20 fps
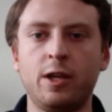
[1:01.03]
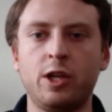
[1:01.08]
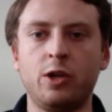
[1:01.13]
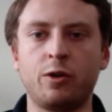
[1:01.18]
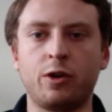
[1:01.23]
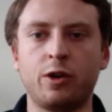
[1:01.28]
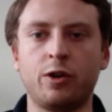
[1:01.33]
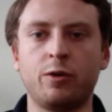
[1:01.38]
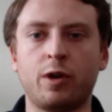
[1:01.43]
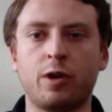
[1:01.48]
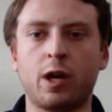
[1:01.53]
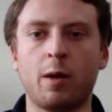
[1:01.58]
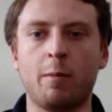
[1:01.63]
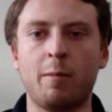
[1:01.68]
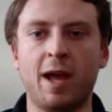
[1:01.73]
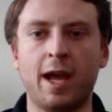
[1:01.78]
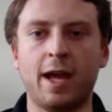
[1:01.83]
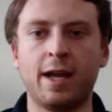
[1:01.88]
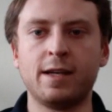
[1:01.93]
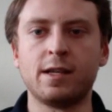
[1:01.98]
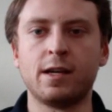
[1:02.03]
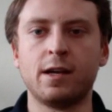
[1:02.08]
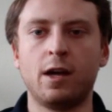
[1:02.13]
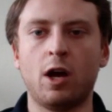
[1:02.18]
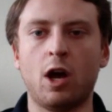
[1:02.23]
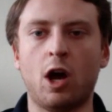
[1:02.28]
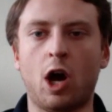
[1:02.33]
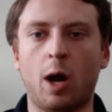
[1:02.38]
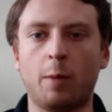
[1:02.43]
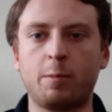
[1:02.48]
you can Command,
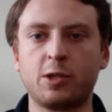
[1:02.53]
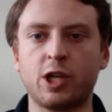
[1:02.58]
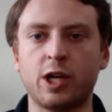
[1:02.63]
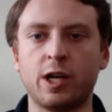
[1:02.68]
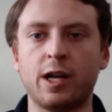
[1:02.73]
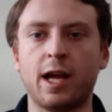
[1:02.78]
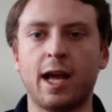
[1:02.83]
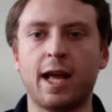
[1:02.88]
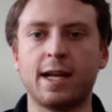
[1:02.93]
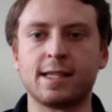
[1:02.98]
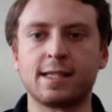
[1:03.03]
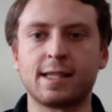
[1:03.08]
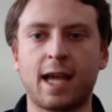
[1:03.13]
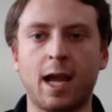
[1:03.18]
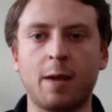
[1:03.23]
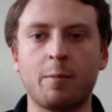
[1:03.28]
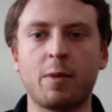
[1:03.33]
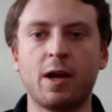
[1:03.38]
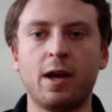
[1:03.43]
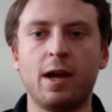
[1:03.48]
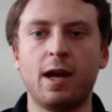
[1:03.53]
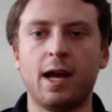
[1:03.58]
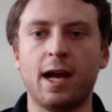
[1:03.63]
Option, and Escape,